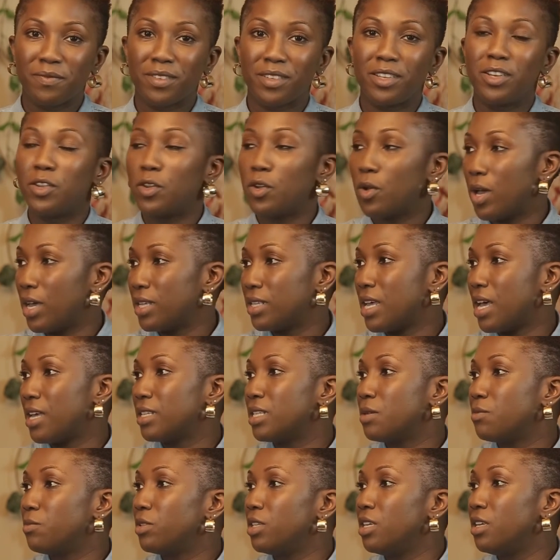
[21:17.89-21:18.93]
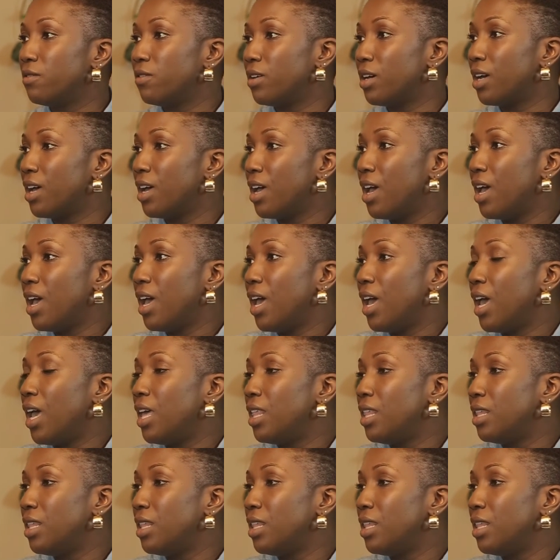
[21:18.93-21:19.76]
You know, as, as a believer, yes.